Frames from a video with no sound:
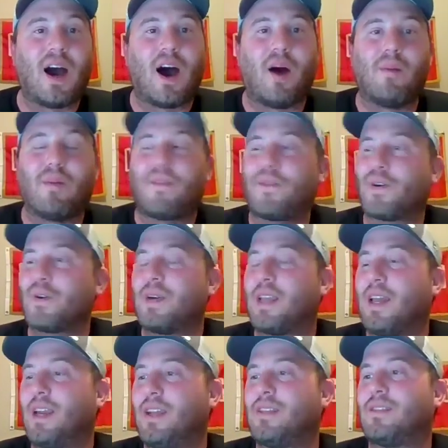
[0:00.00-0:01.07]
before we
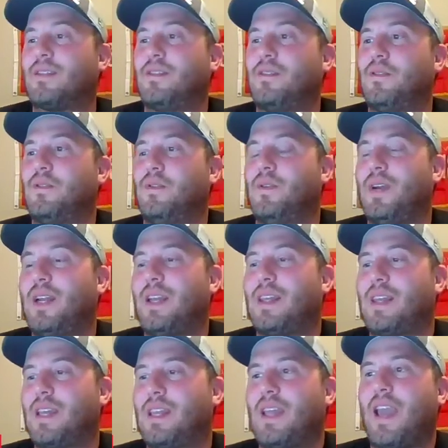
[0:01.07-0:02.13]
get into
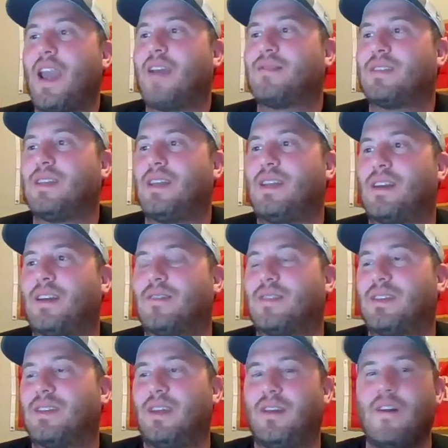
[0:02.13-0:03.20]
anything in the AFC and
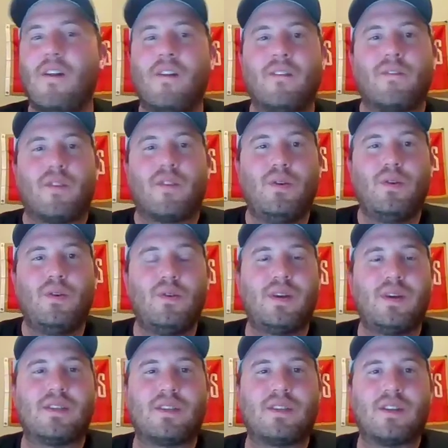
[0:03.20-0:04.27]
NFC, who
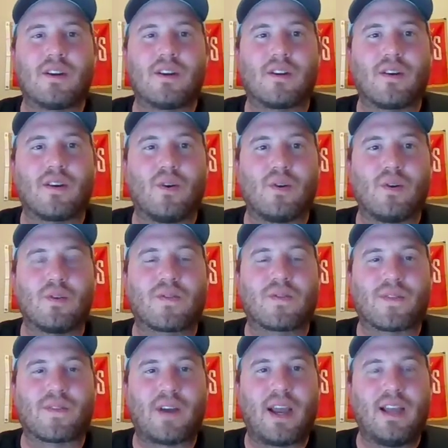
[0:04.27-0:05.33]
is your old
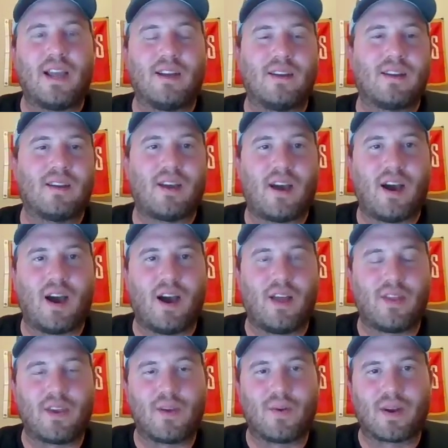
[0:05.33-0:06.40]
friend
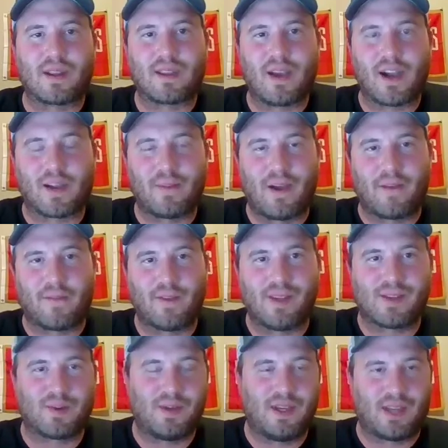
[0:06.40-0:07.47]
that you want to talk about for
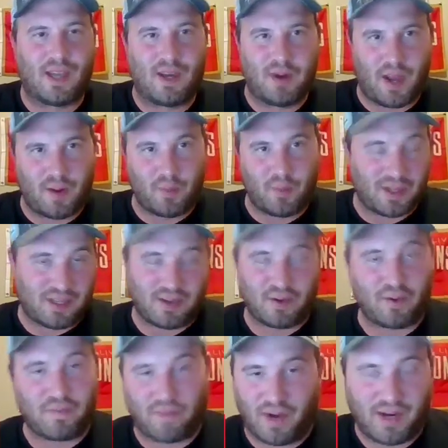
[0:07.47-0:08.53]
this weekend, and what's an
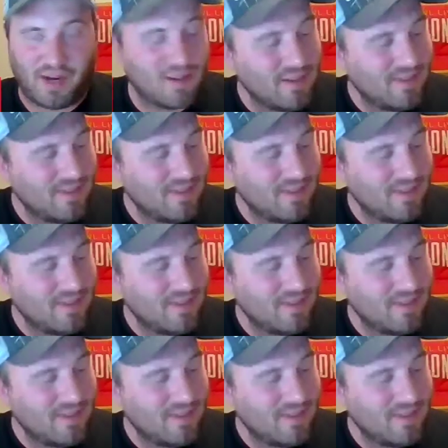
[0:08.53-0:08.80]
old friend?